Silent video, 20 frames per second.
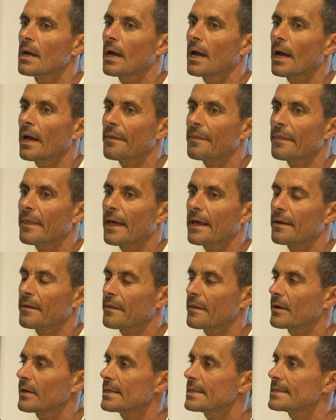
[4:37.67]
And
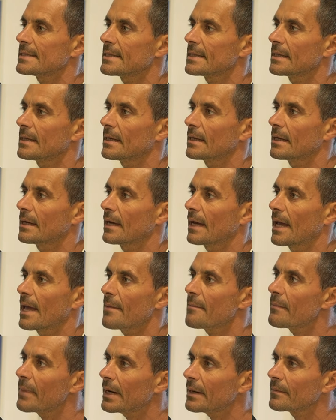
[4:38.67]
then there is uh,
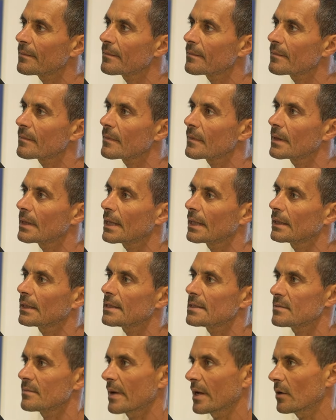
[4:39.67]
Emma, that
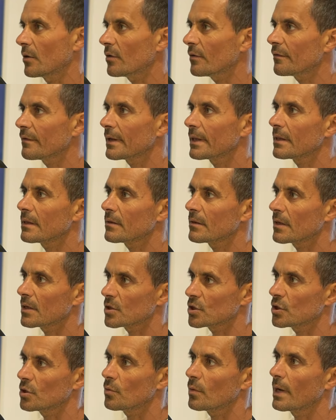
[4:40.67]
is my girlfriend,
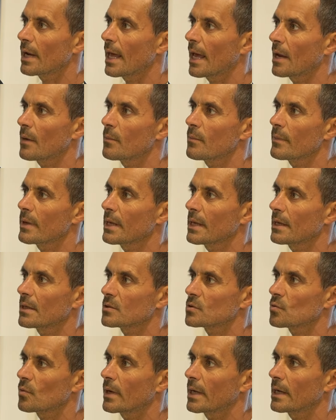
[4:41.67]
and she will help me
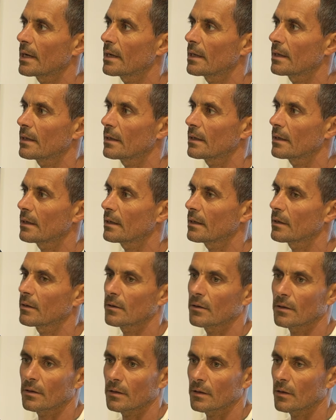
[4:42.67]
as well uh,
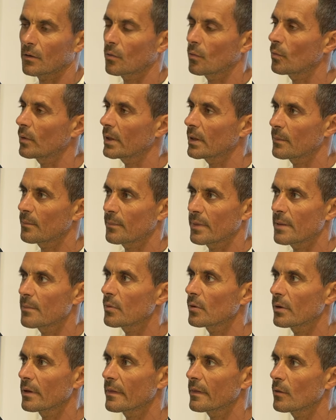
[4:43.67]
uh with
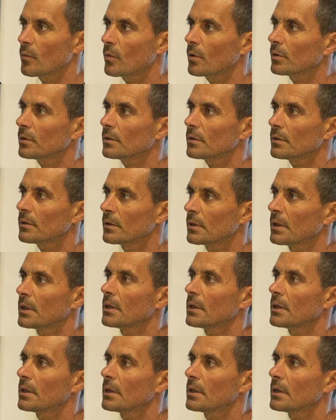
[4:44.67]
people in the water.